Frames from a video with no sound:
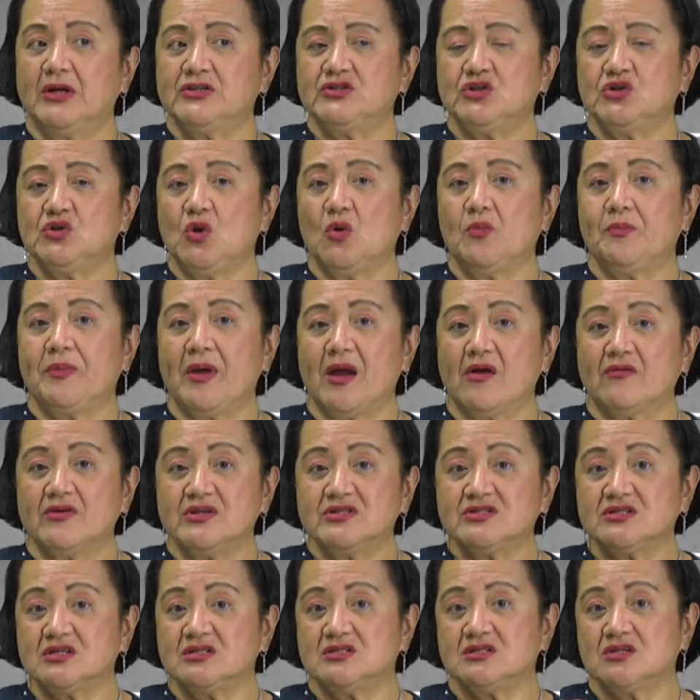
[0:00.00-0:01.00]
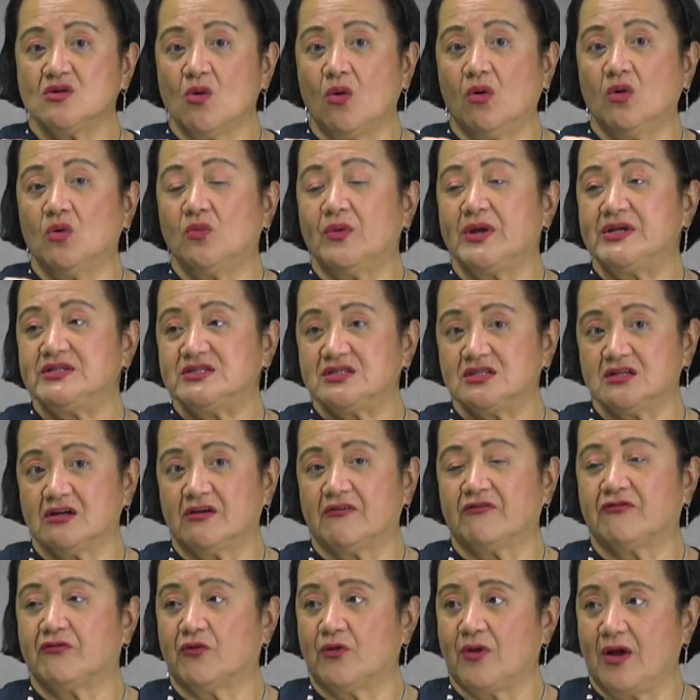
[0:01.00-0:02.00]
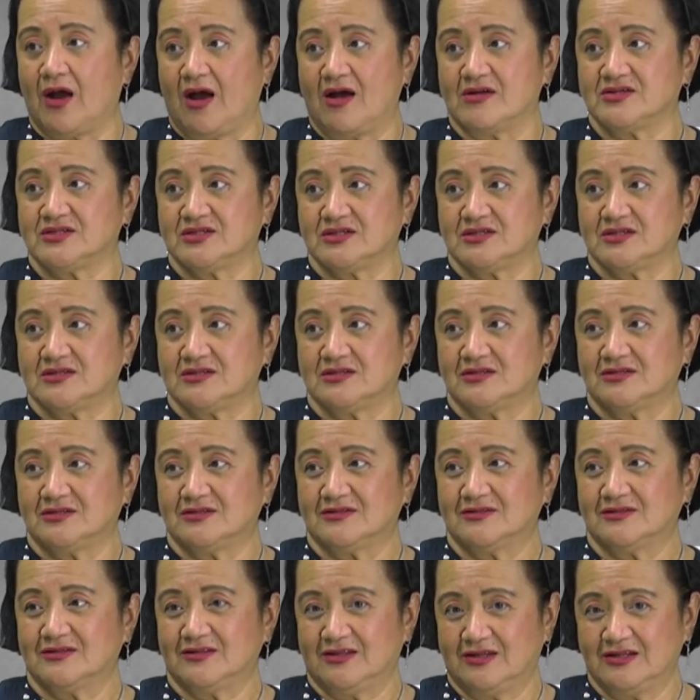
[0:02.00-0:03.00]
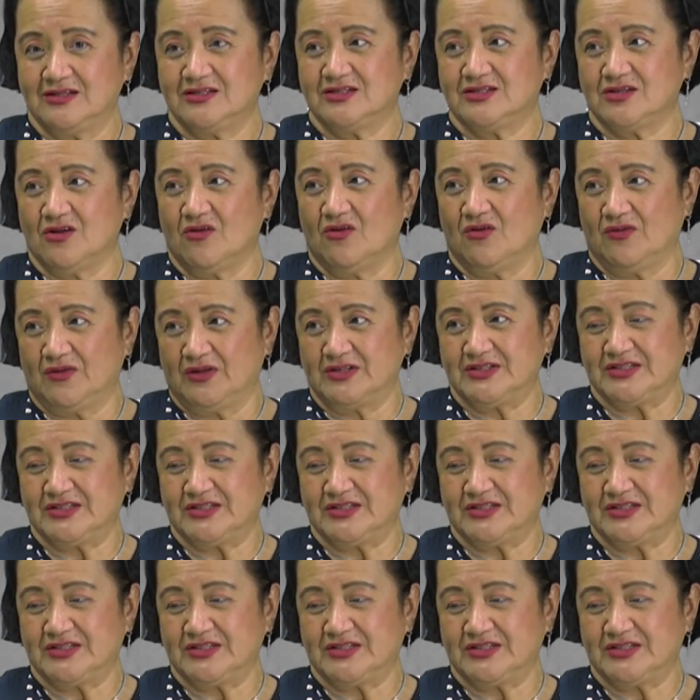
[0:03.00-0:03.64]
you know, parents is always there for us. It's always